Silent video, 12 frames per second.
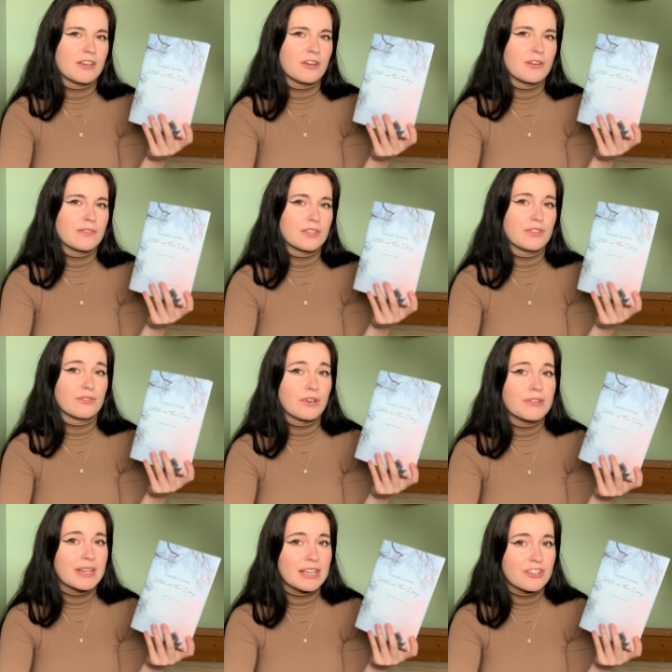overthrow
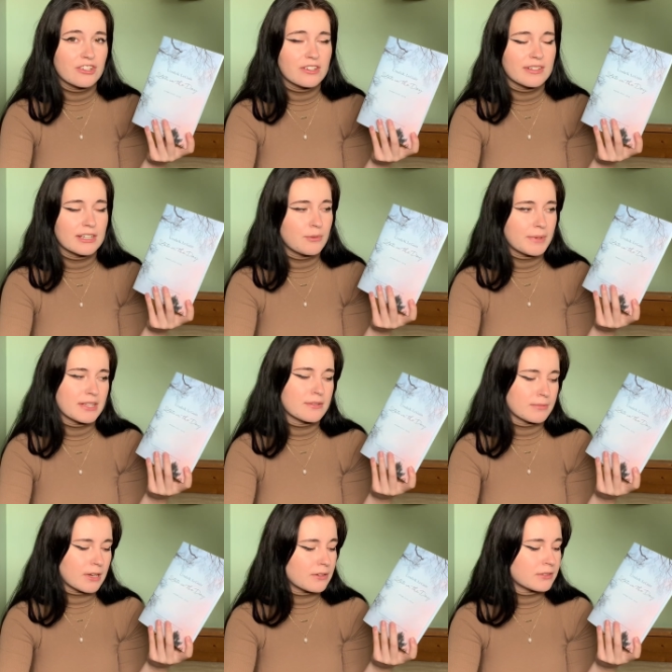nature a little bit as
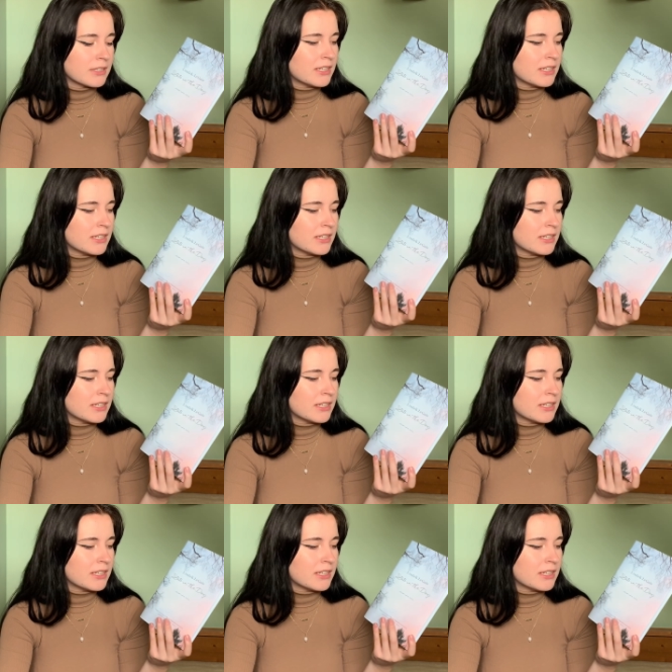well.